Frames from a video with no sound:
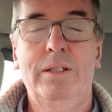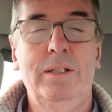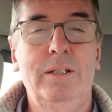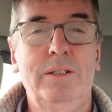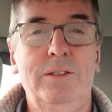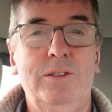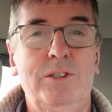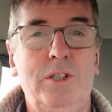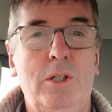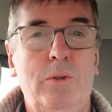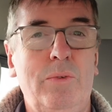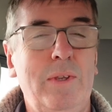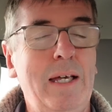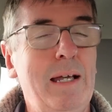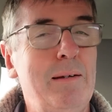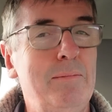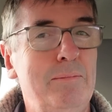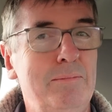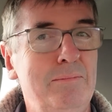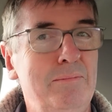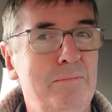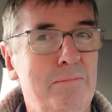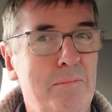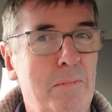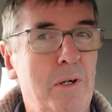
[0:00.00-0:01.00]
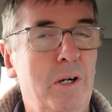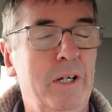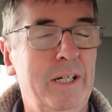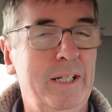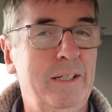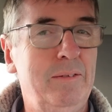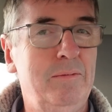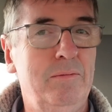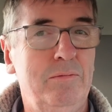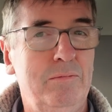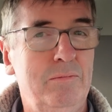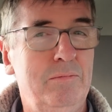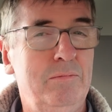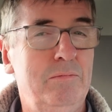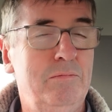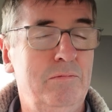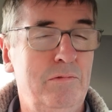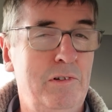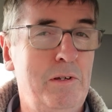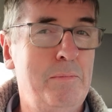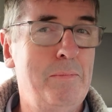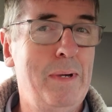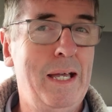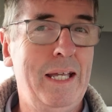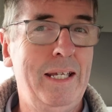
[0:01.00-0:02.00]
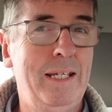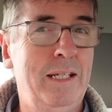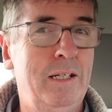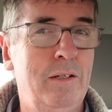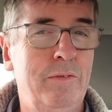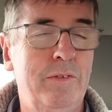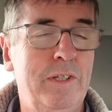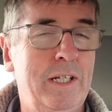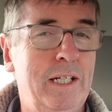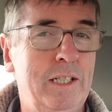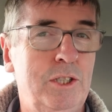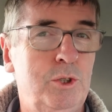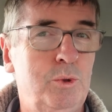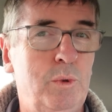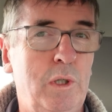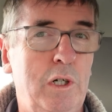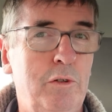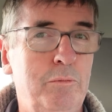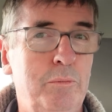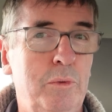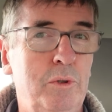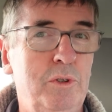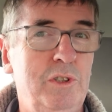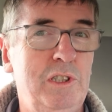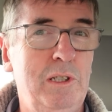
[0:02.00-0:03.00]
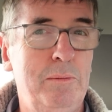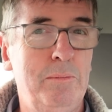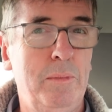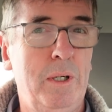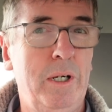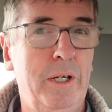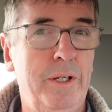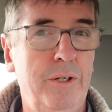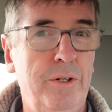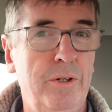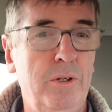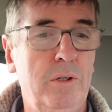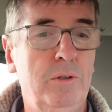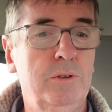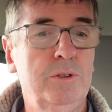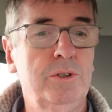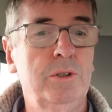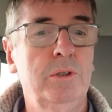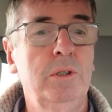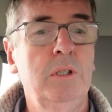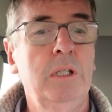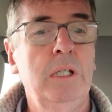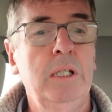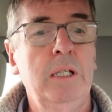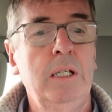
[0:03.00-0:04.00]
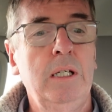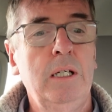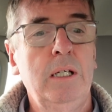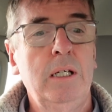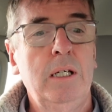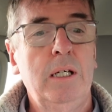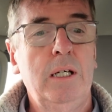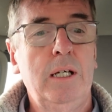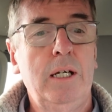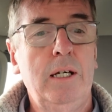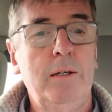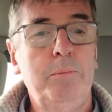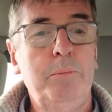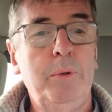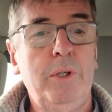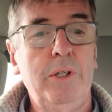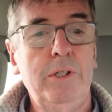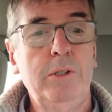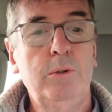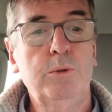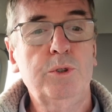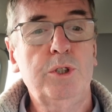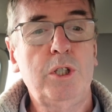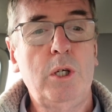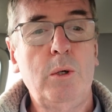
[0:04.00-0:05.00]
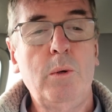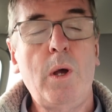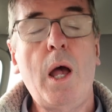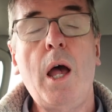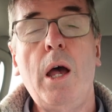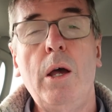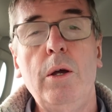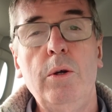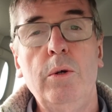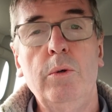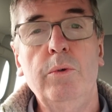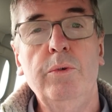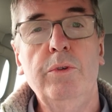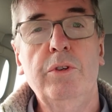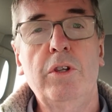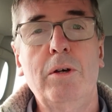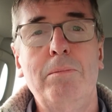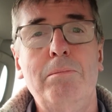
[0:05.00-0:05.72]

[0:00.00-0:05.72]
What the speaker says: So that might remain over the next 12 months, it might not. But they also own the